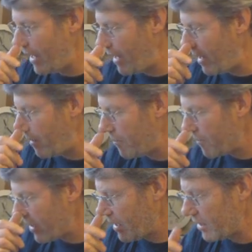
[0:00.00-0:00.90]
Um,
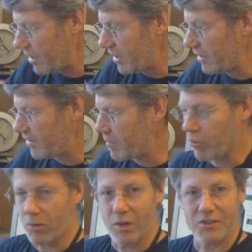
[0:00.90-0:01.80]
the deep
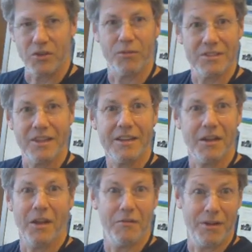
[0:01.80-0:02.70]
water ones
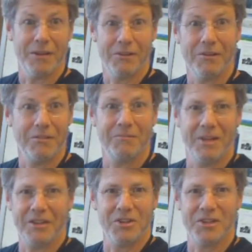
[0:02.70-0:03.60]
obviously are found,
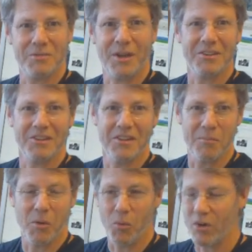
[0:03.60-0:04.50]
as you'd expect, in
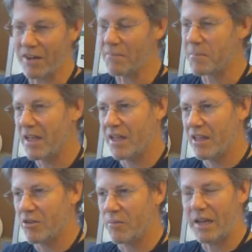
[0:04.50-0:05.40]
deeper water.
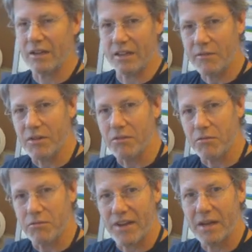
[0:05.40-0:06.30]
There are about 11
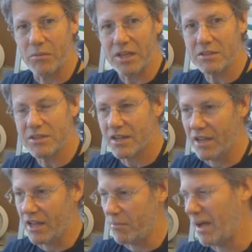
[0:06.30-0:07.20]
different families
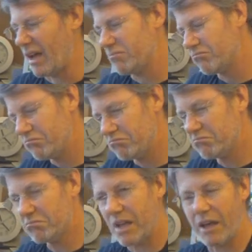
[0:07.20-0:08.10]
and about
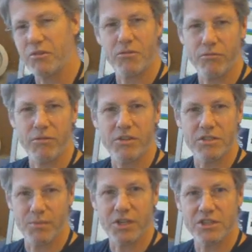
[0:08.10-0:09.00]
mm, 150
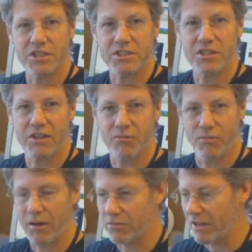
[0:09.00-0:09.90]
species
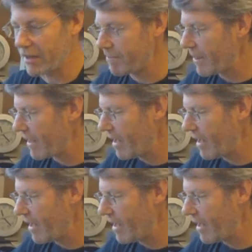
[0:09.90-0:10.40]
roughly.